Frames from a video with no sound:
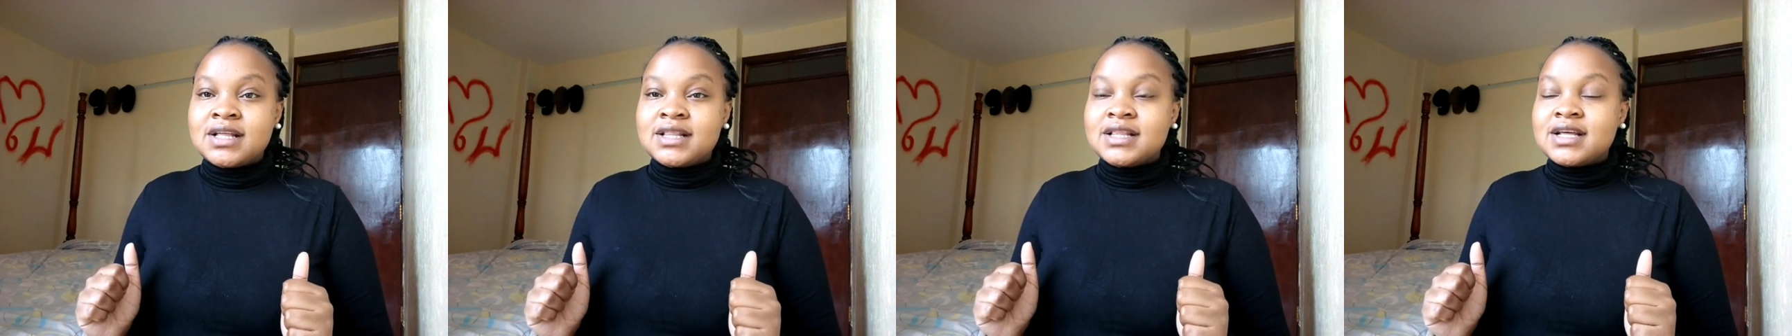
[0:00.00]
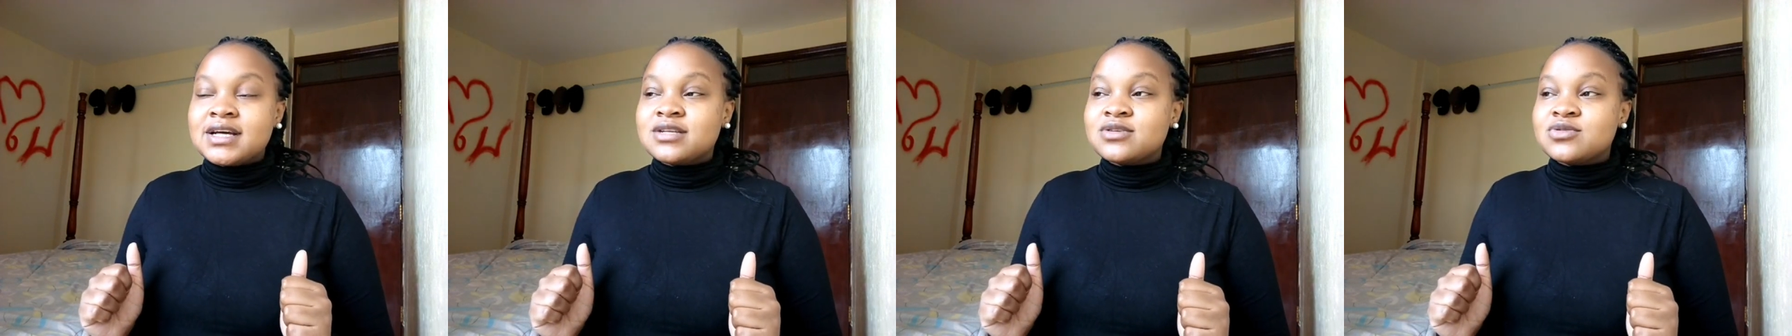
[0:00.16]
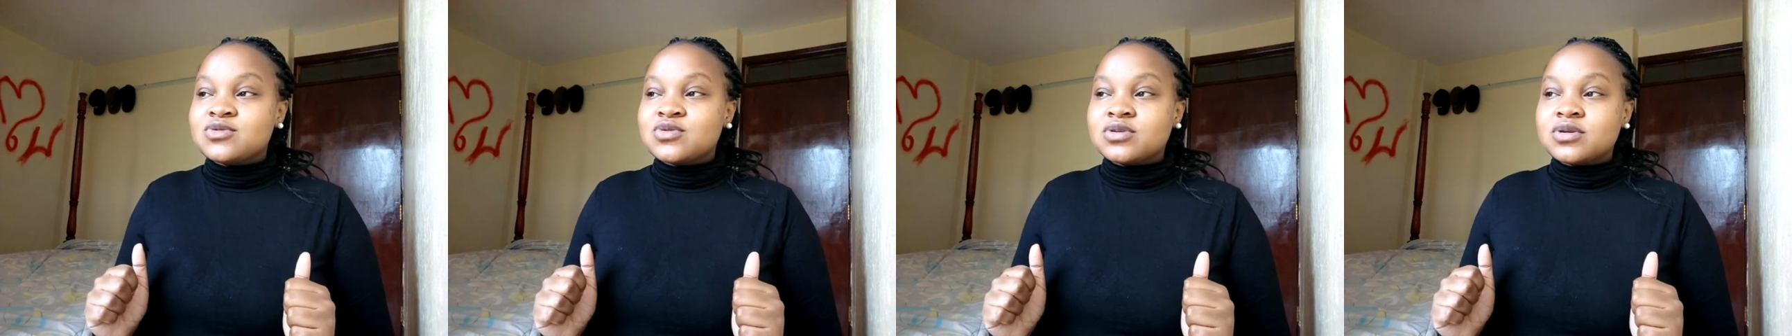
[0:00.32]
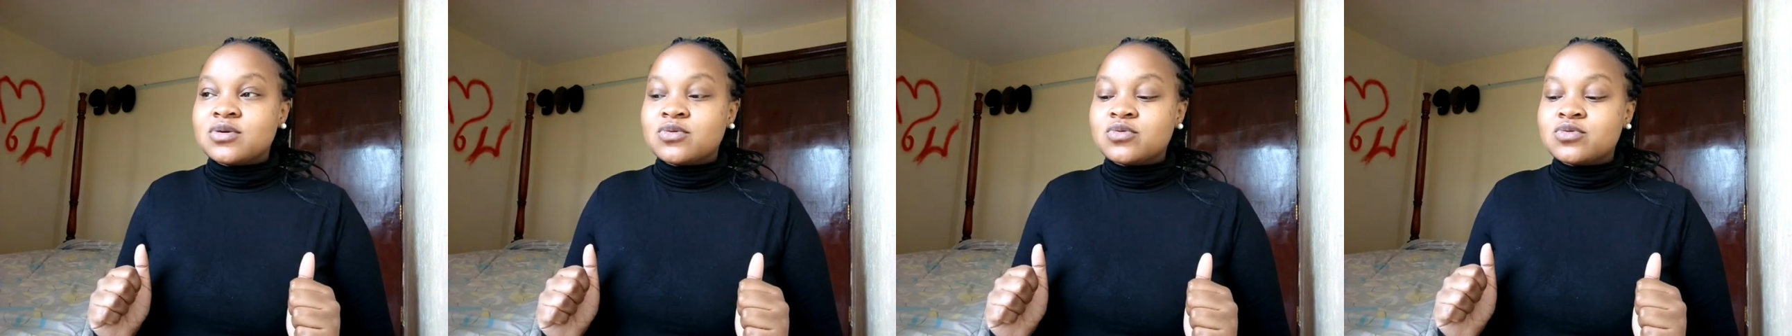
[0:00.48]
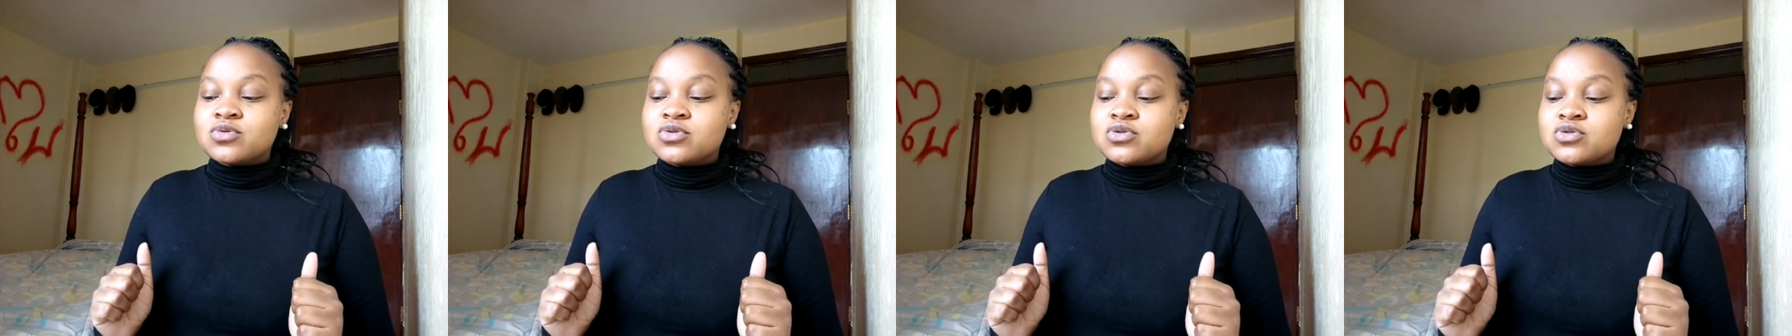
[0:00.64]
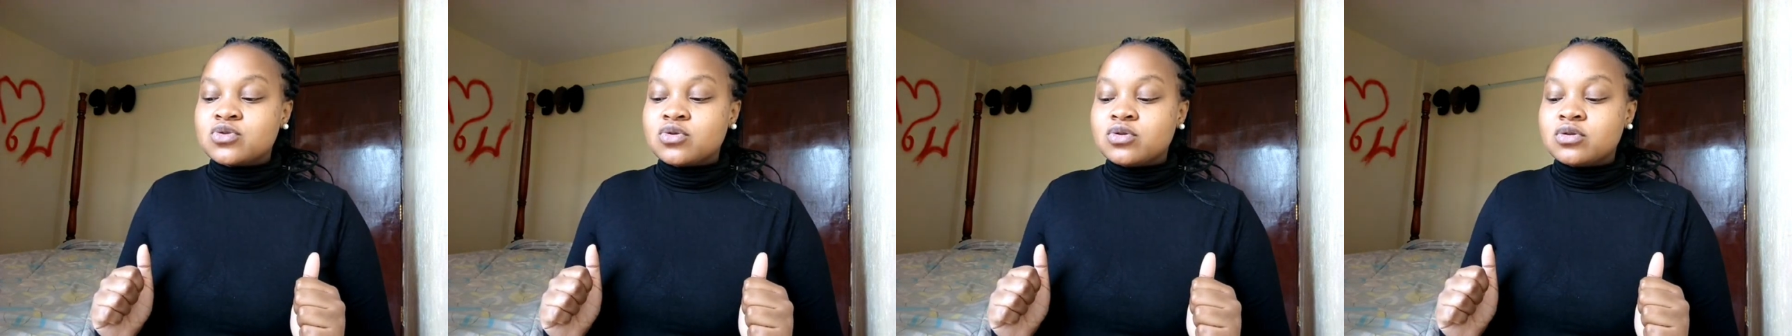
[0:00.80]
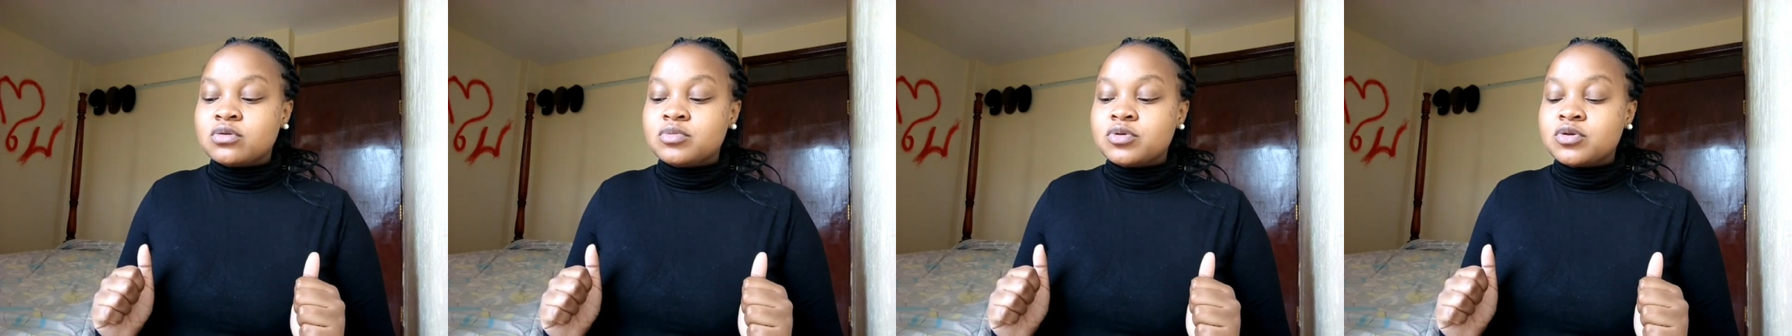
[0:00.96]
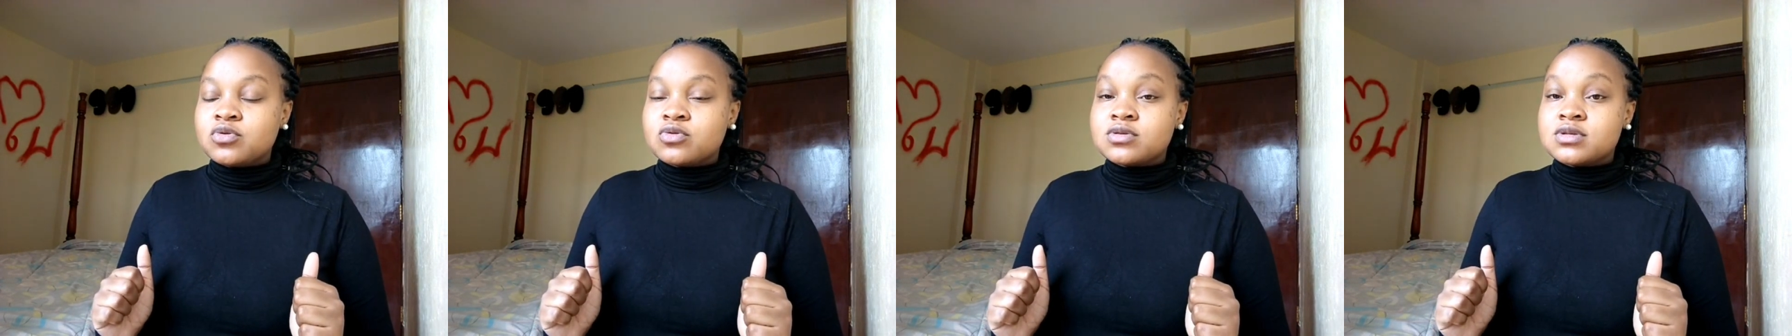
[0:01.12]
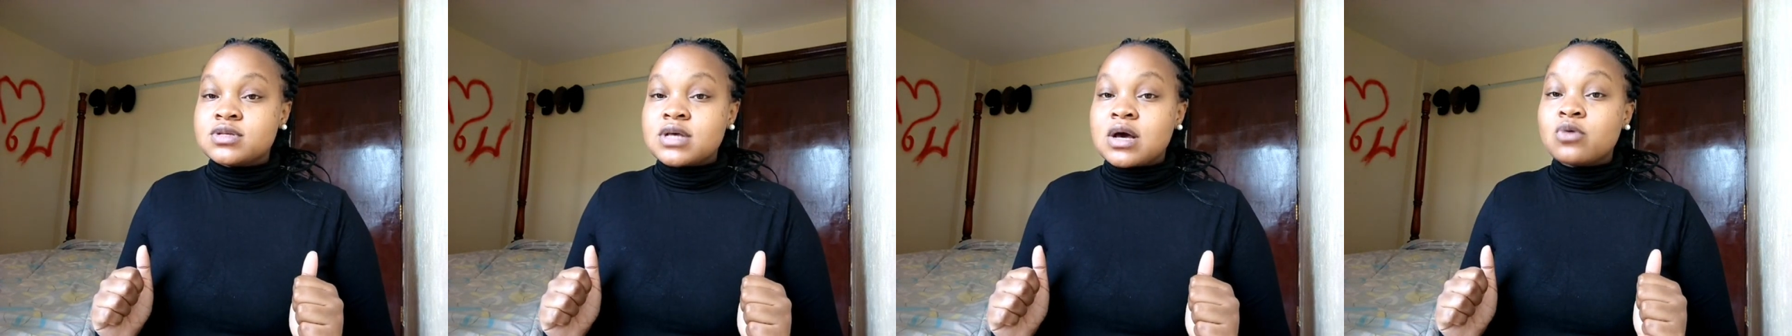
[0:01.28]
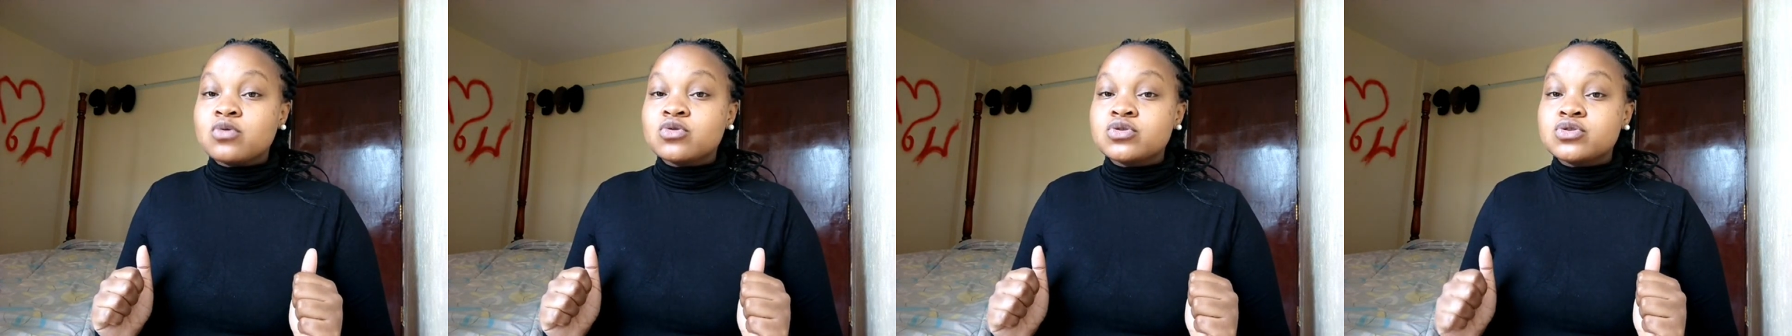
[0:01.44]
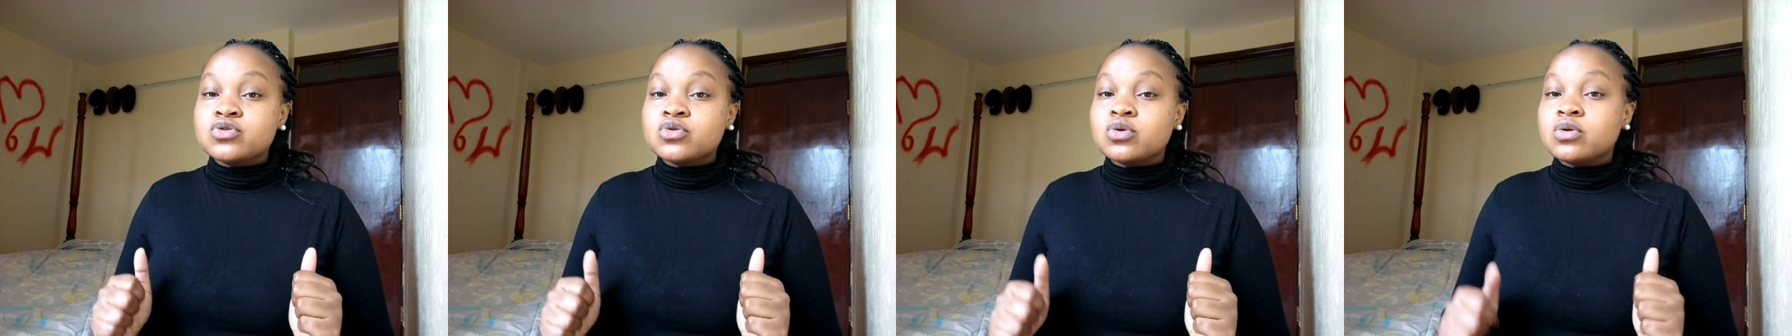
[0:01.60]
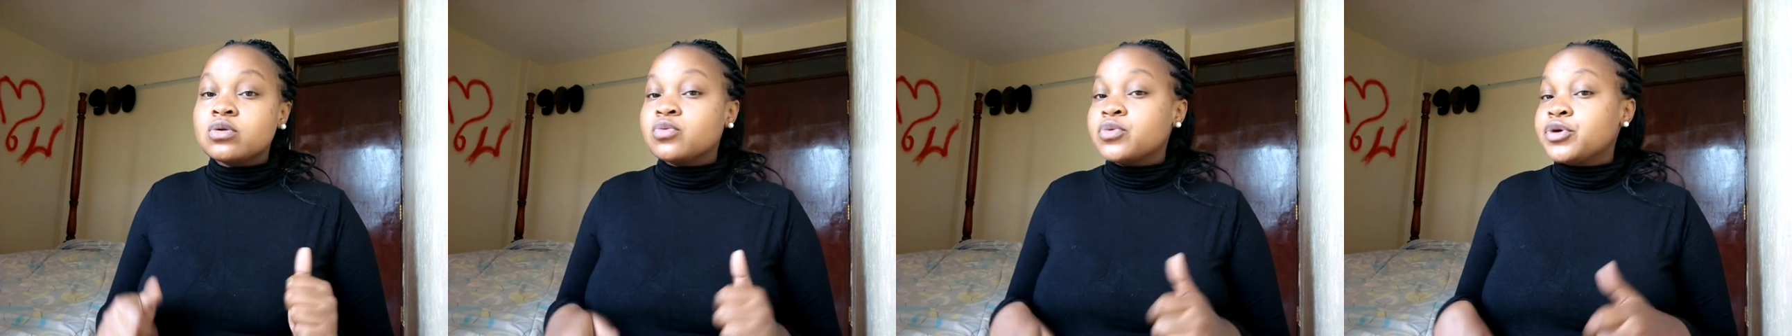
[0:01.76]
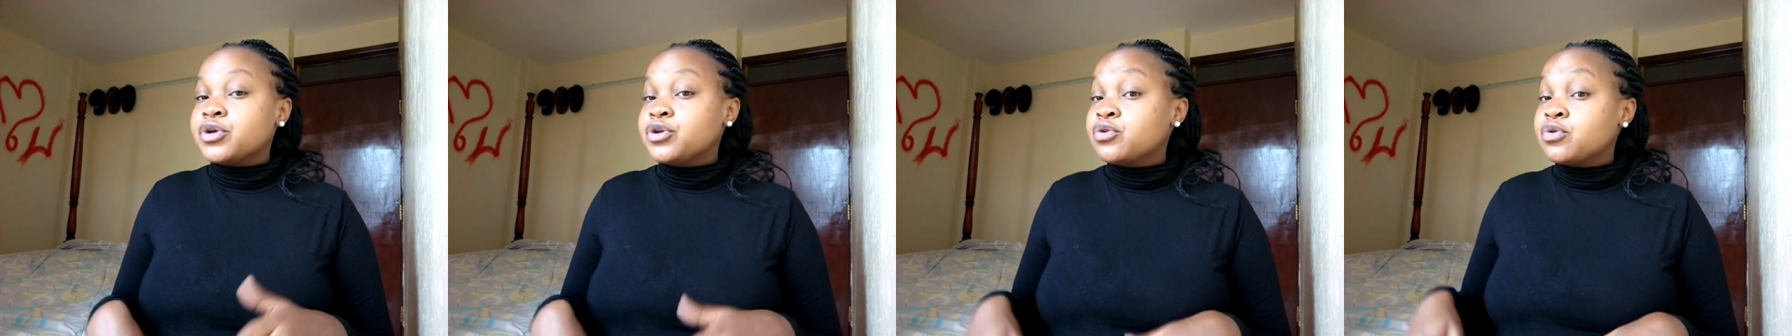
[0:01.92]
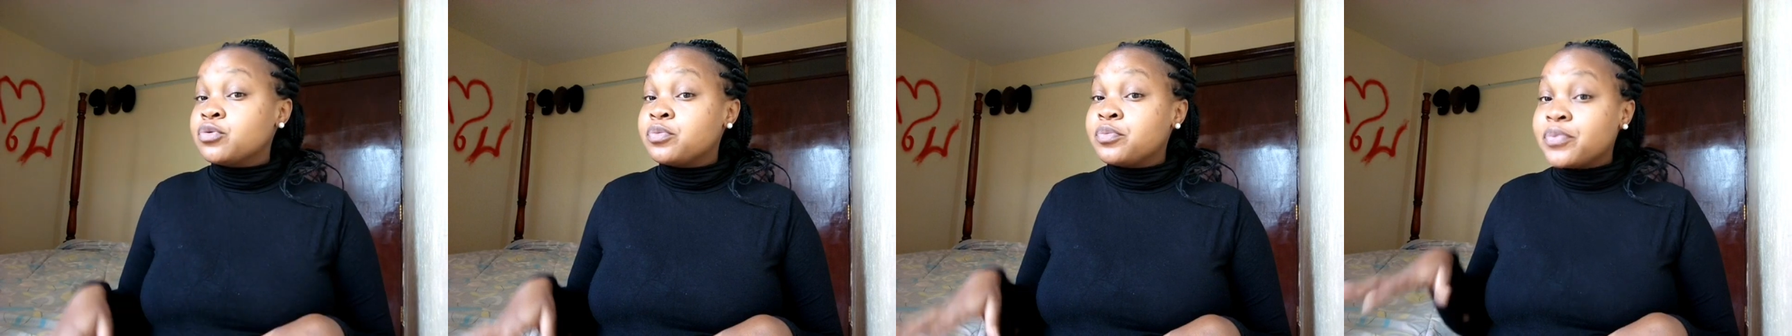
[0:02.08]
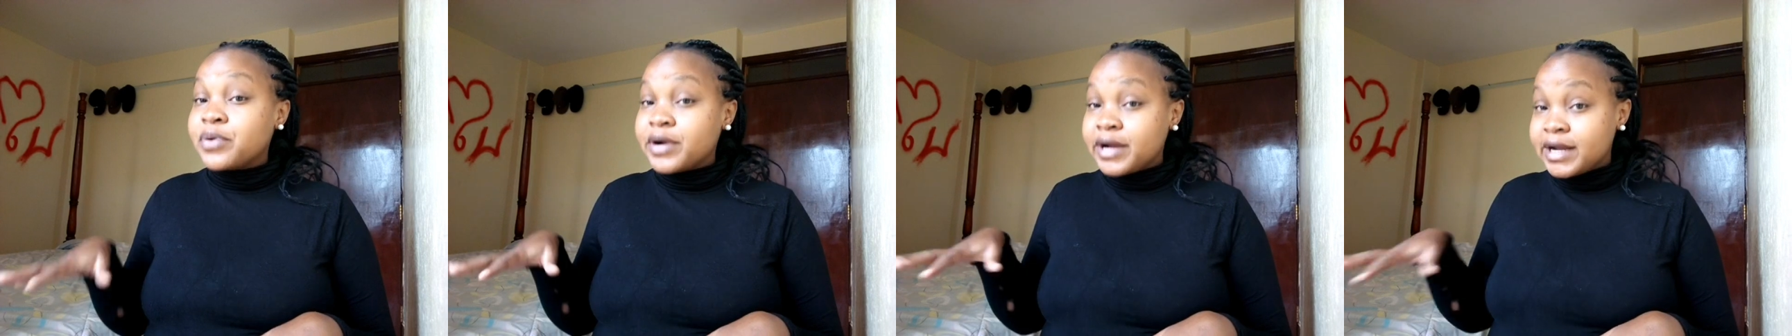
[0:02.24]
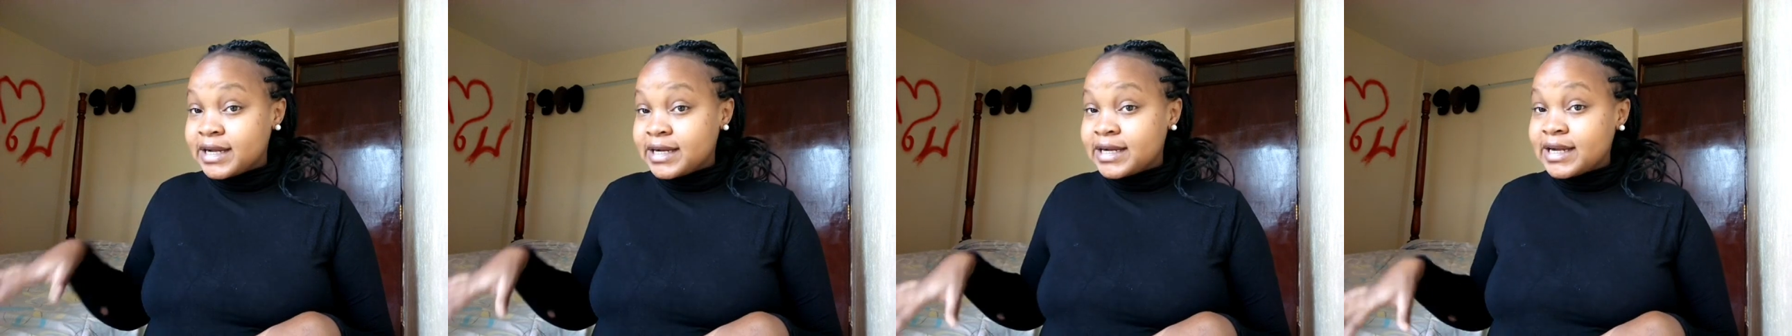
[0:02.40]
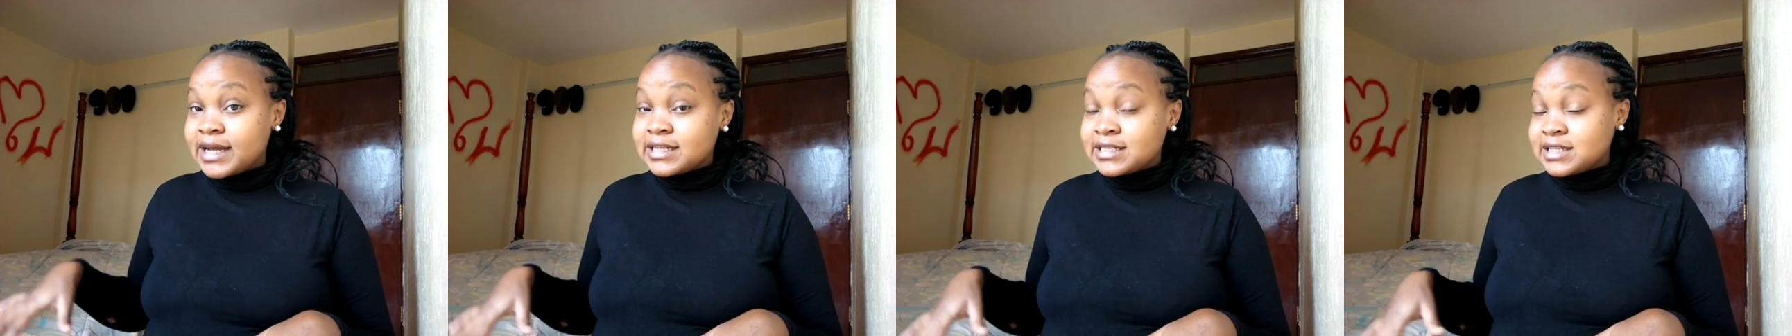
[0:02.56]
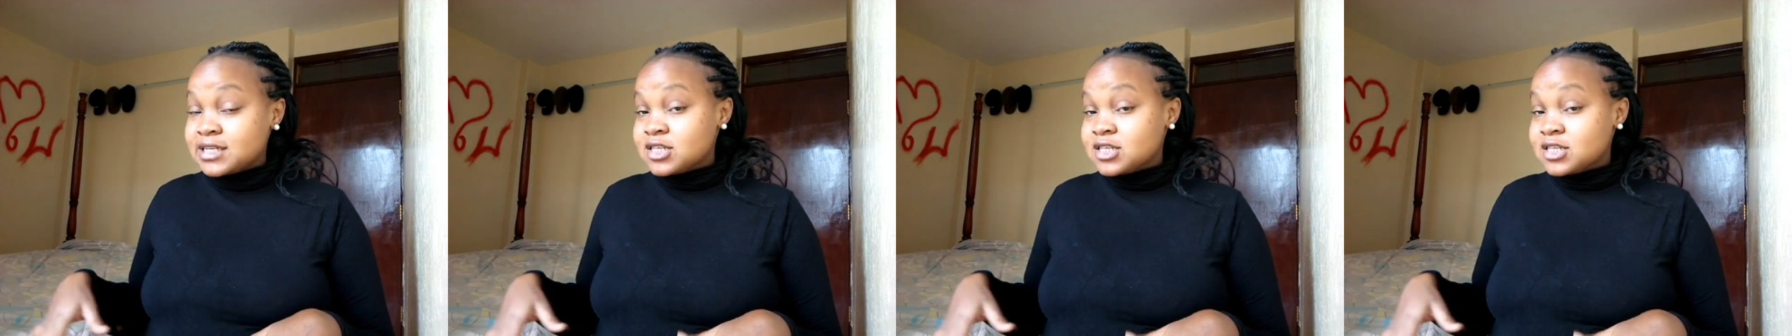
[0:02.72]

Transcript: That is what I was told, because I was told when you're pregnant,